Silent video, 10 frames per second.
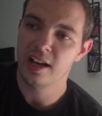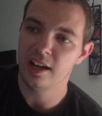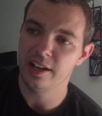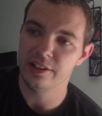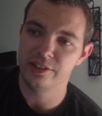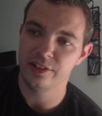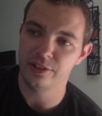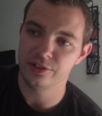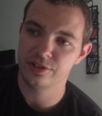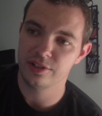
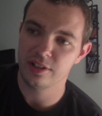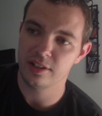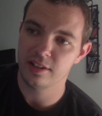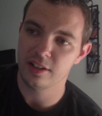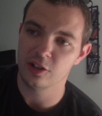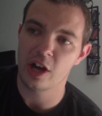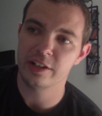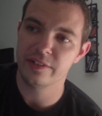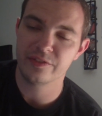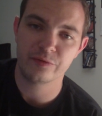There's a lot
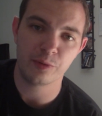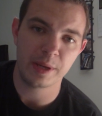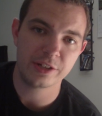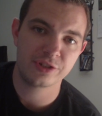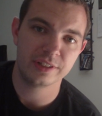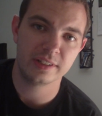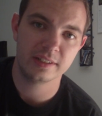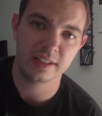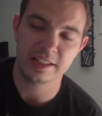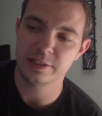of information,
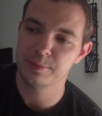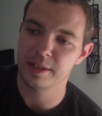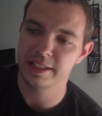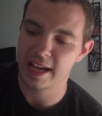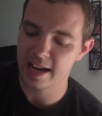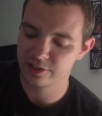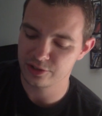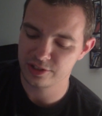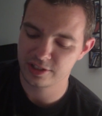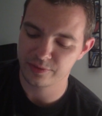at least by the
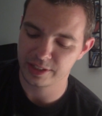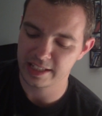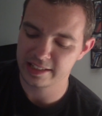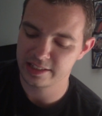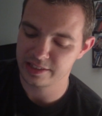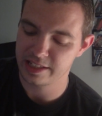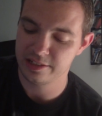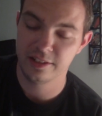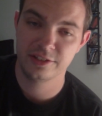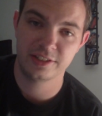actors and stuff like that, that they
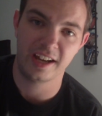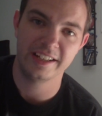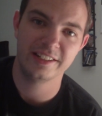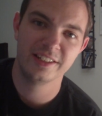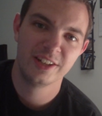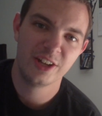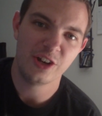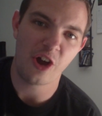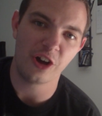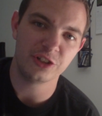signed
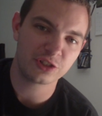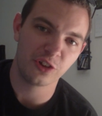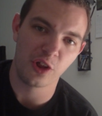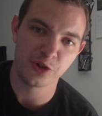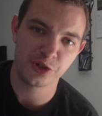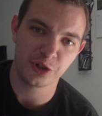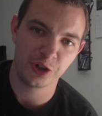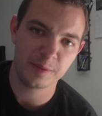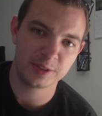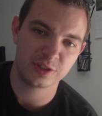non-disclosure
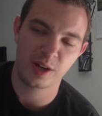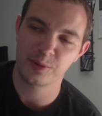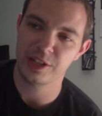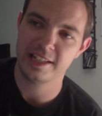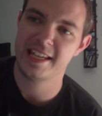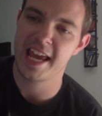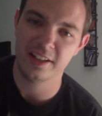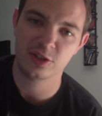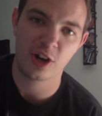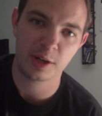agreements on where they
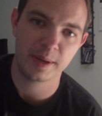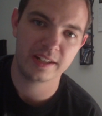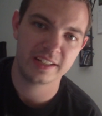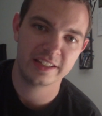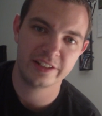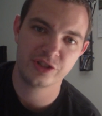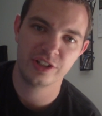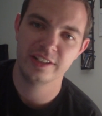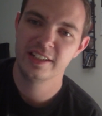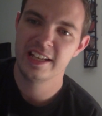can't talk about any of this
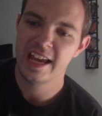shit.